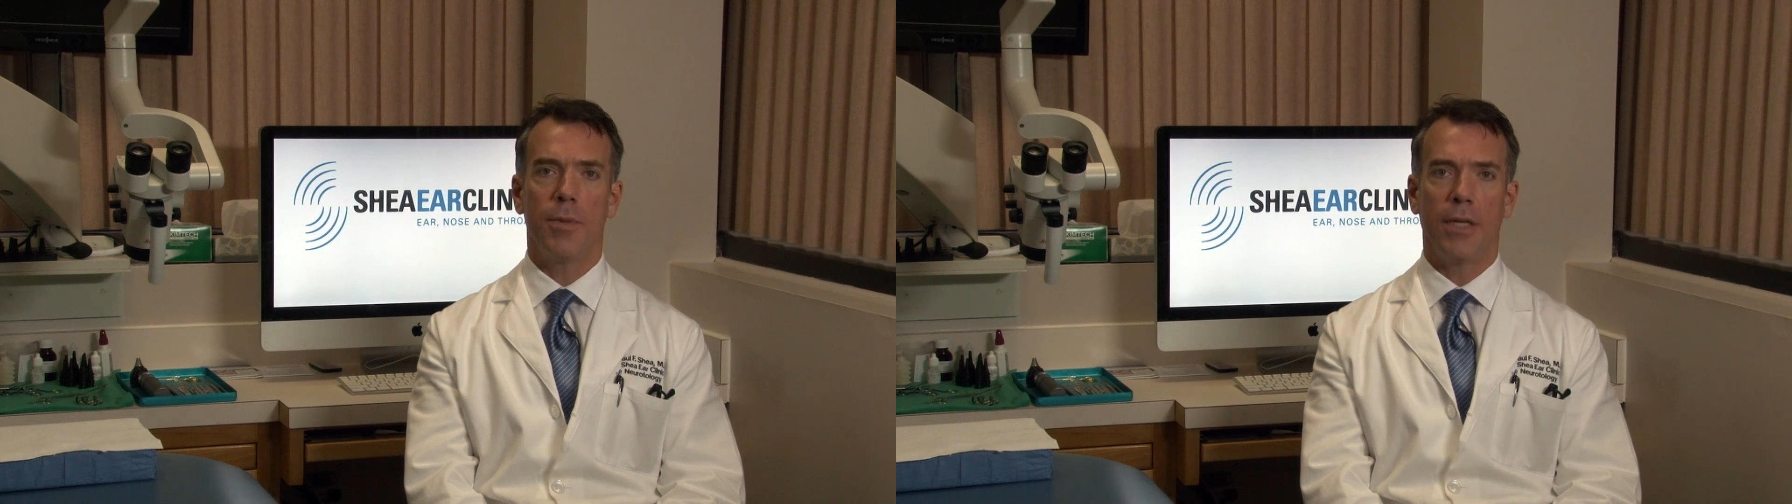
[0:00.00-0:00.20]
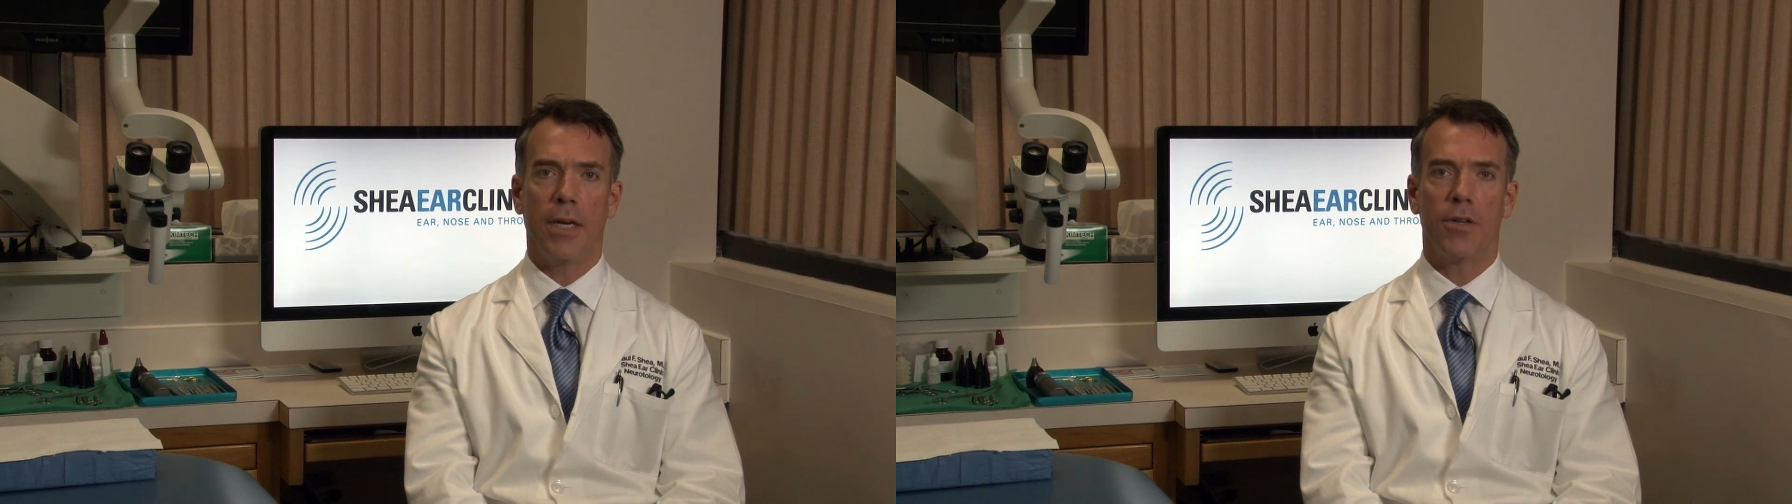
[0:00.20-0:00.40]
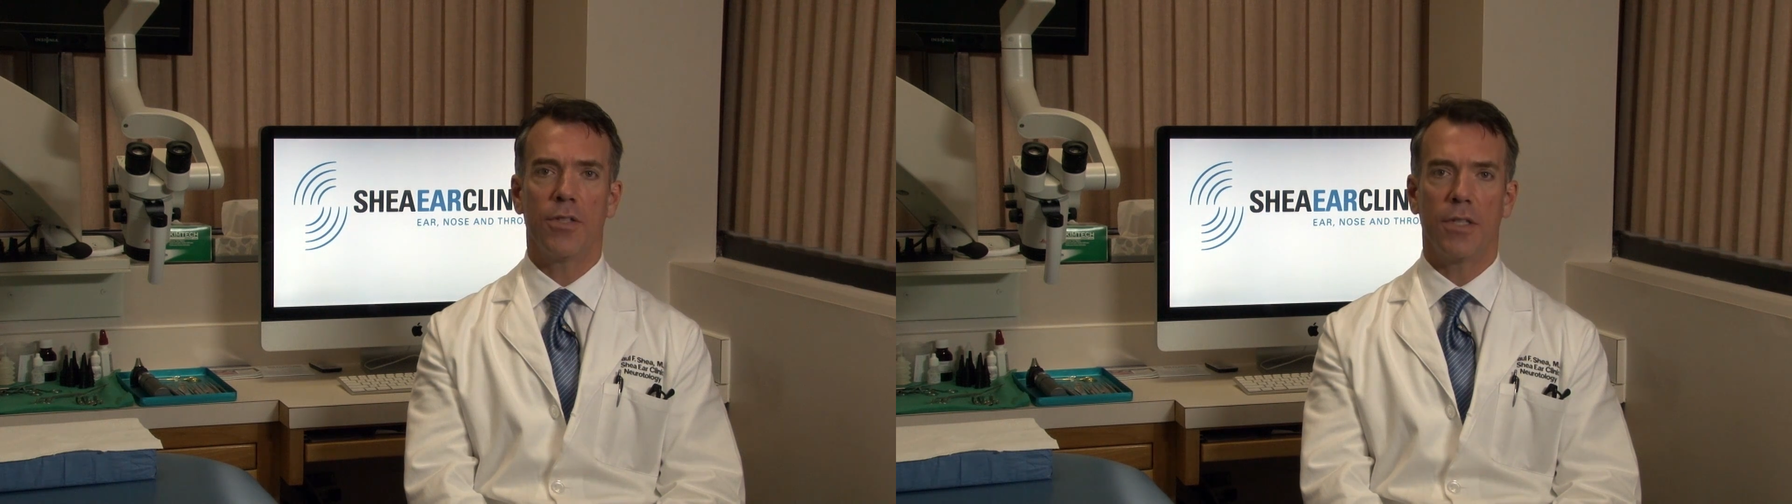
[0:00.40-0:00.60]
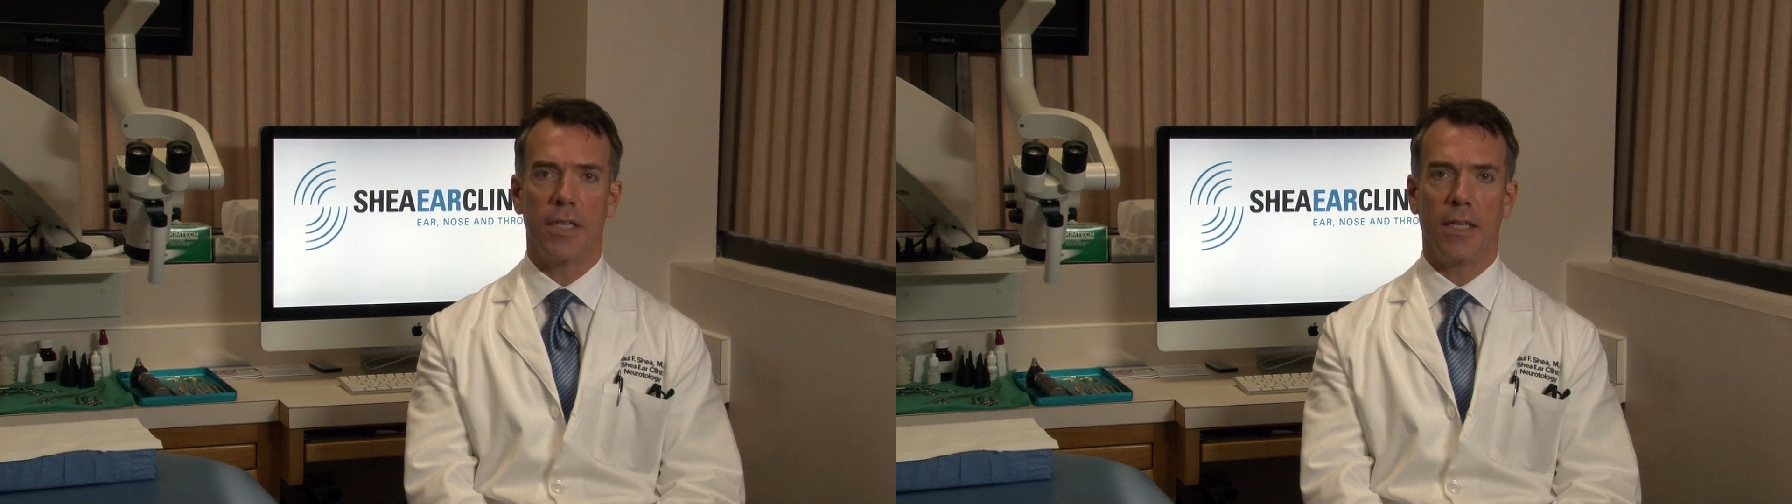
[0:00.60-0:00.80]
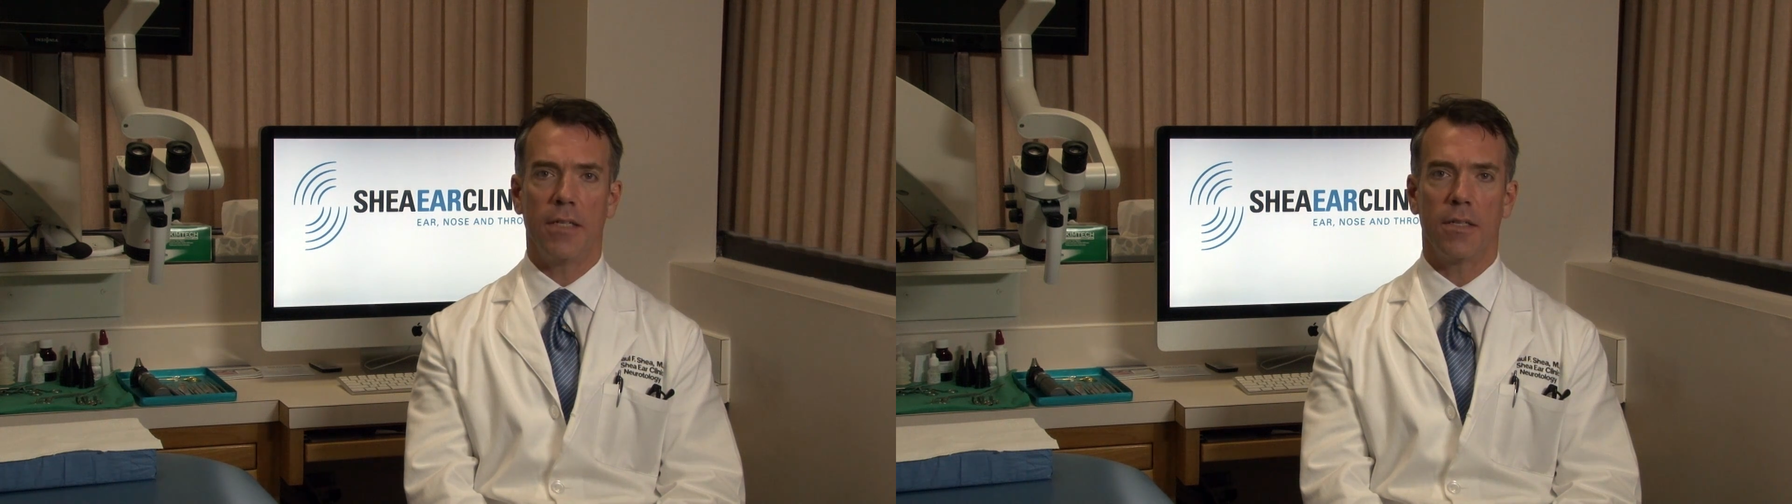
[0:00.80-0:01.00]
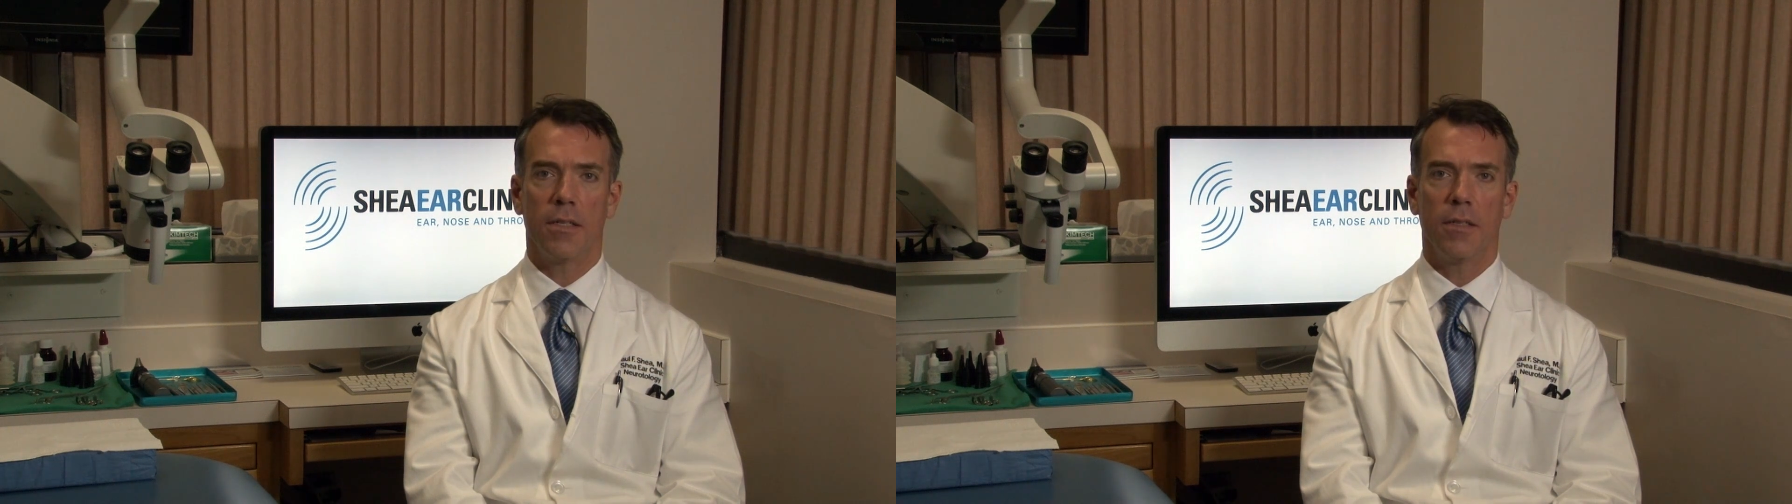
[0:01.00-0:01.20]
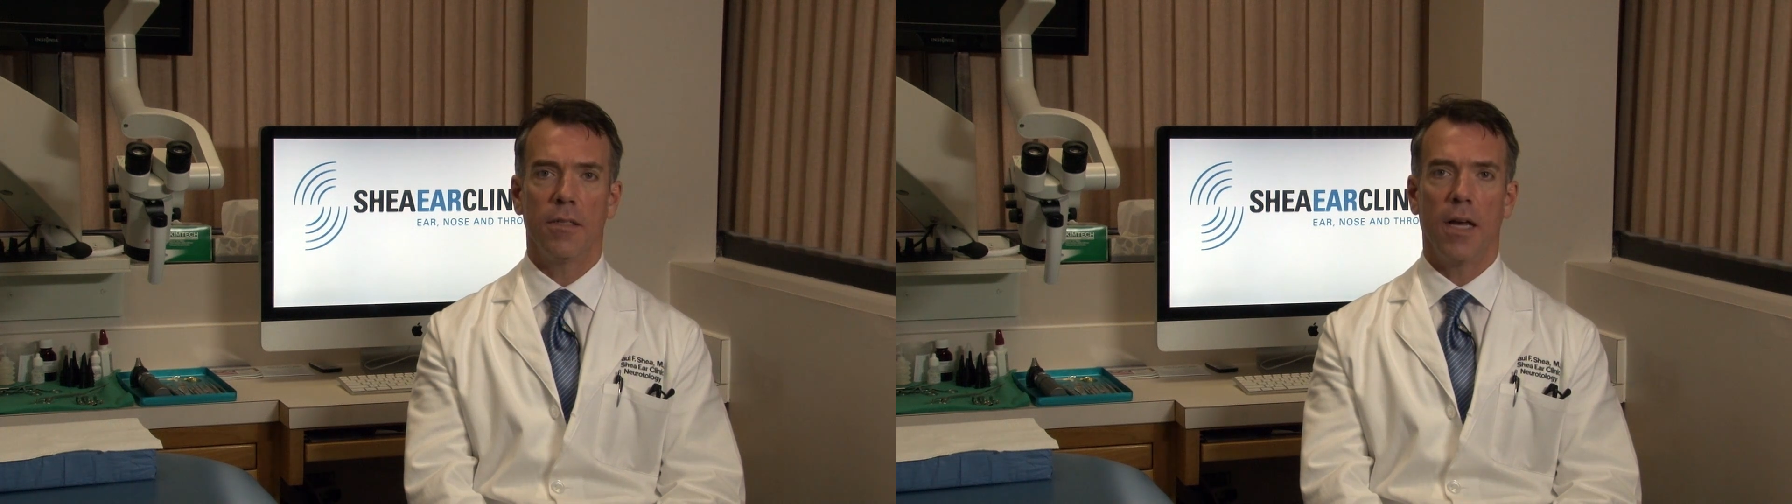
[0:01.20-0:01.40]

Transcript: Meniere's disease,